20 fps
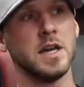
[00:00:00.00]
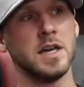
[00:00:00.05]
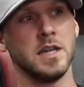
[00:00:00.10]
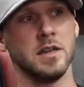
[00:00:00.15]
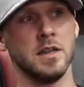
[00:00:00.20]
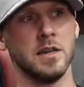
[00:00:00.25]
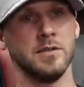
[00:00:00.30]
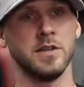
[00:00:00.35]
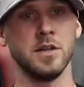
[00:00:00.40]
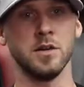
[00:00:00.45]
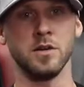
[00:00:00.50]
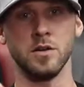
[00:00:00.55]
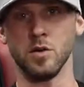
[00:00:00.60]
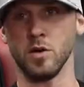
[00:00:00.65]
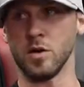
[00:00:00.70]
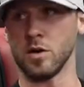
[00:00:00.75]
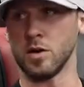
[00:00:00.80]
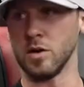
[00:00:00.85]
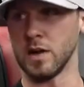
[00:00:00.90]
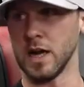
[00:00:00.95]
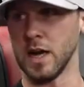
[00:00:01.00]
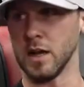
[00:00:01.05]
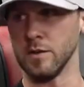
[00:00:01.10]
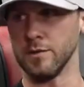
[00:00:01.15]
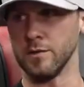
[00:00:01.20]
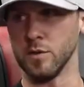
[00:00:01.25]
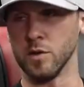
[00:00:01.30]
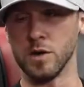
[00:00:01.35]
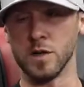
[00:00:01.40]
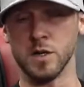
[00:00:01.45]
He lived here in Norco,
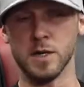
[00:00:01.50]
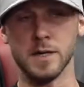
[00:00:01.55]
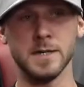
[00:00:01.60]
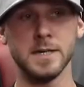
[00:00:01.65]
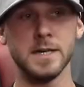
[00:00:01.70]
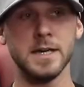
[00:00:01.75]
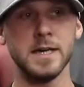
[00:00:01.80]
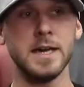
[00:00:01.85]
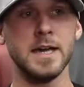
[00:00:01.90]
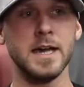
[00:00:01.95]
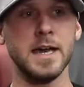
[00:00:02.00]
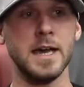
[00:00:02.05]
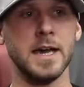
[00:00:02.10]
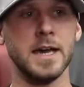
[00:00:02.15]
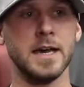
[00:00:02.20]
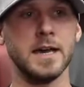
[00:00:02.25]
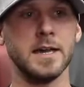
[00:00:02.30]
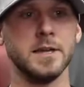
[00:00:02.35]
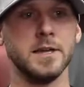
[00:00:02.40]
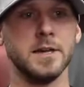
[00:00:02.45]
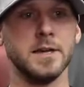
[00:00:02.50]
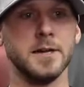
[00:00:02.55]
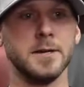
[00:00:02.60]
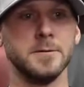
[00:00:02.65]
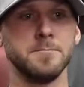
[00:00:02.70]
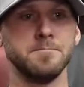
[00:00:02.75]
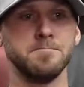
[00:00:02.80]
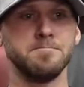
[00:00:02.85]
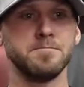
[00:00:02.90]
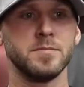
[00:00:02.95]
California, and
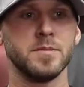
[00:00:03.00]
I